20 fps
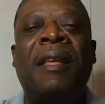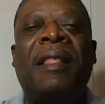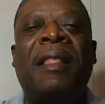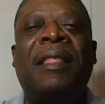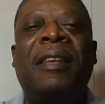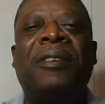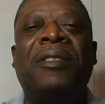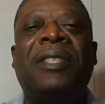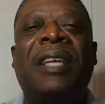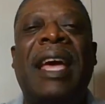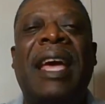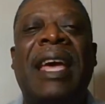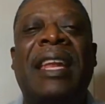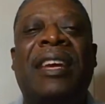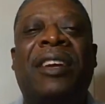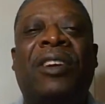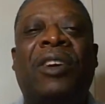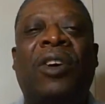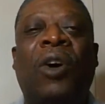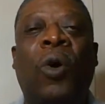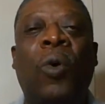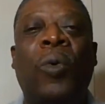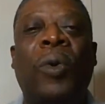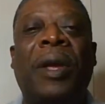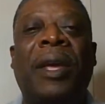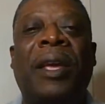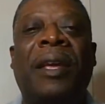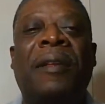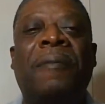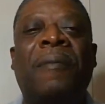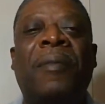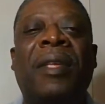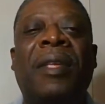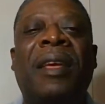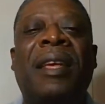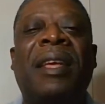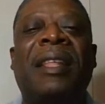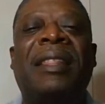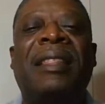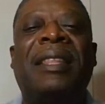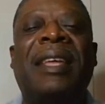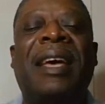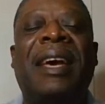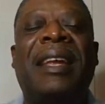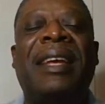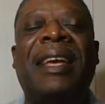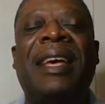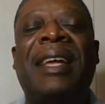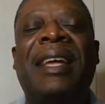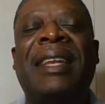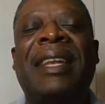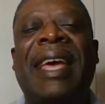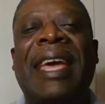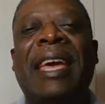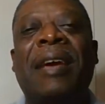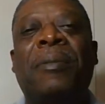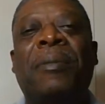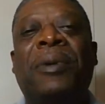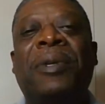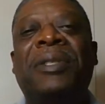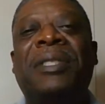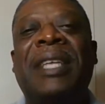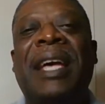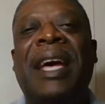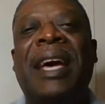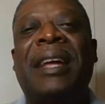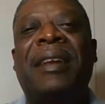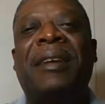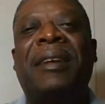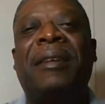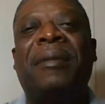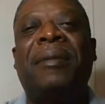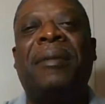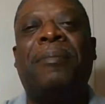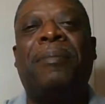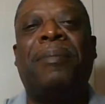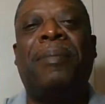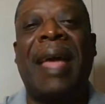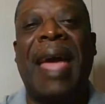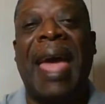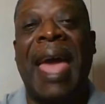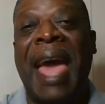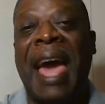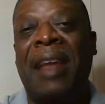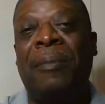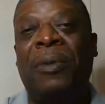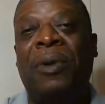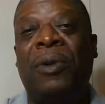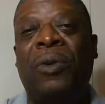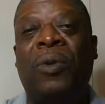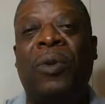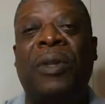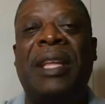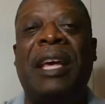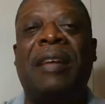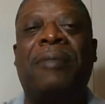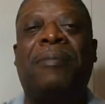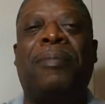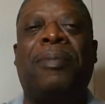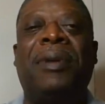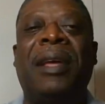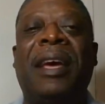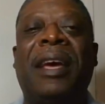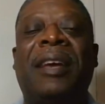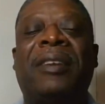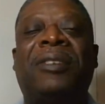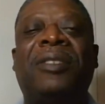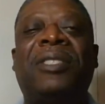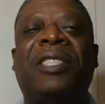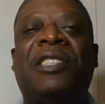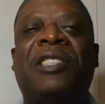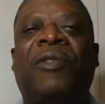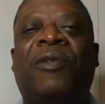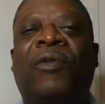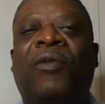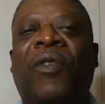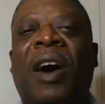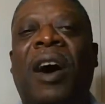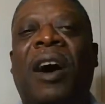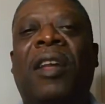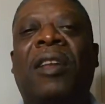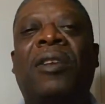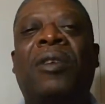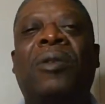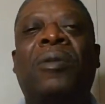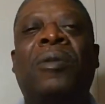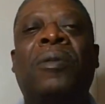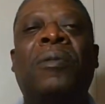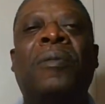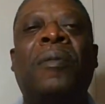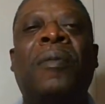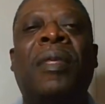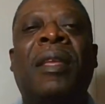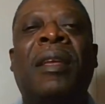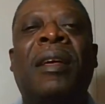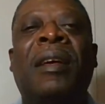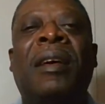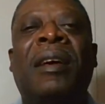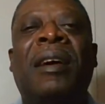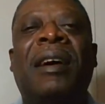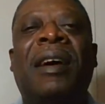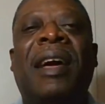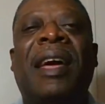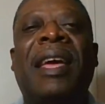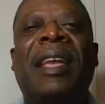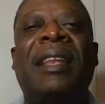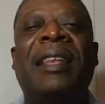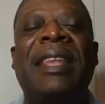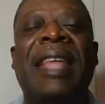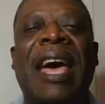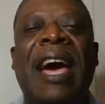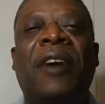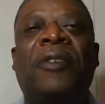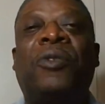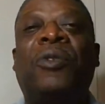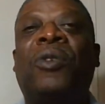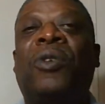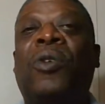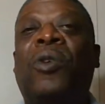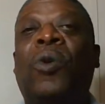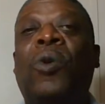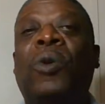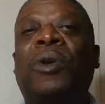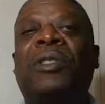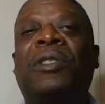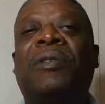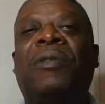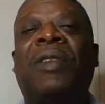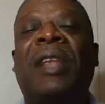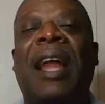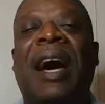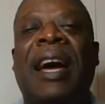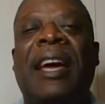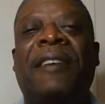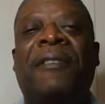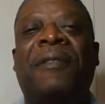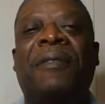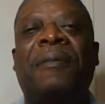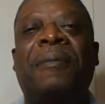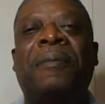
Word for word: there's an encoding that enables that animal or that plant to just follow a natural course of life.